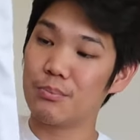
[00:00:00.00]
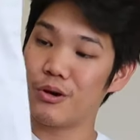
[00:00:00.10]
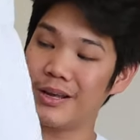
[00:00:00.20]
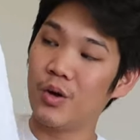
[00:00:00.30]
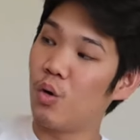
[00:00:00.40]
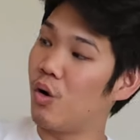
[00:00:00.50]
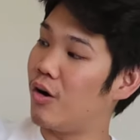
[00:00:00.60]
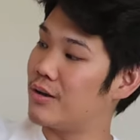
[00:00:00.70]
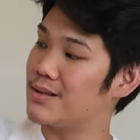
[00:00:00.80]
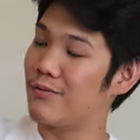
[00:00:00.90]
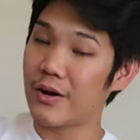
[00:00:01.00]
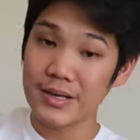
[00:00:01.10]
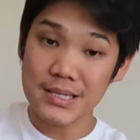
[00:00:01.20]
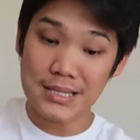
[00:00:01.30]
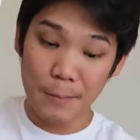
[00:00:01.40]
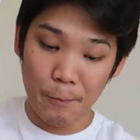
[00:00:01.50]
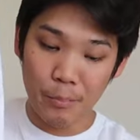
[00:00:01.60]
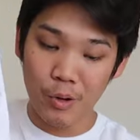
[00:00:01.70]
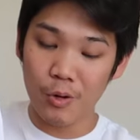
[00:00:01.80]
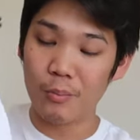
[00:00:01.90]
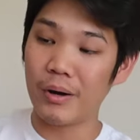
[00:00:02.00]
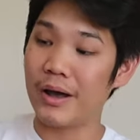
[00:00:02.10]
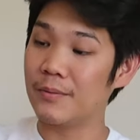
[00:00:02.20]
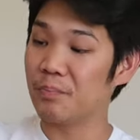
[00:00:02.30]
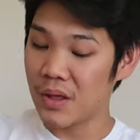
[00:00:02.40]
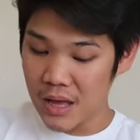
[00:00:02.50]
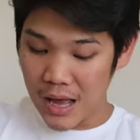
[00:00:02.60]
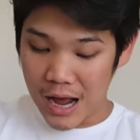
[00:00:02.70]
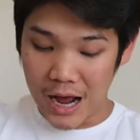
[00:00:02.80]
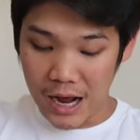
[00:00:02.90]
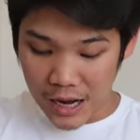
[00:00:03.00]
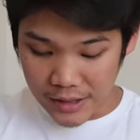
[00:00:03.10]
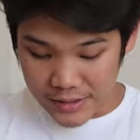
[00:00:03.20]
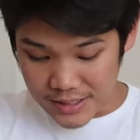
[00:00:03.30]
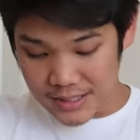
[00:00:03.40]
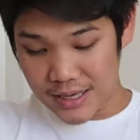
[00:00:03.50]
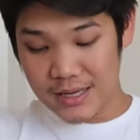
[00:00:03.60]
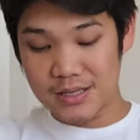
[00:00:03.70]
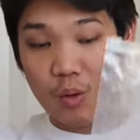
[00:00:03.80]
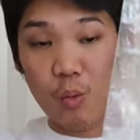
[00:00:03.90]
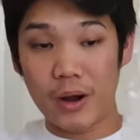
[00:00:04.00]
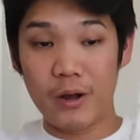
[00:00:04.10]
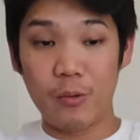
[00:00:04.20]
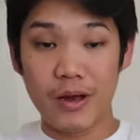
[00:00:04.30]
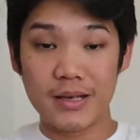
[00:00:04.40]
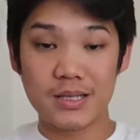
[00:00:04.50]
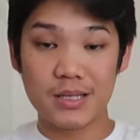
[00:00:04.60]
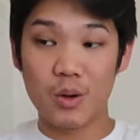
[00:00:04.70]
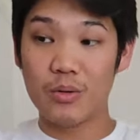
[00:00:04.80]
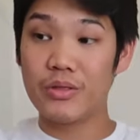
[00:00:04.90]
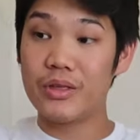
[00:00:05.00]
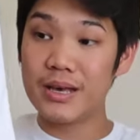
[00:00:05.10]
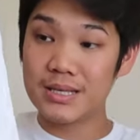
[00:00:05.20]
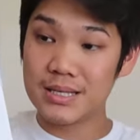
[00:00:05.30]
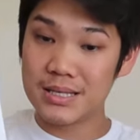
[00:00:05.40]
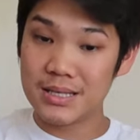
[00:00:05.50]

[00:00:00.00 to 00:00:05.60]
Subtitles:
pretty cool. It's very simple, but this is what it was. So the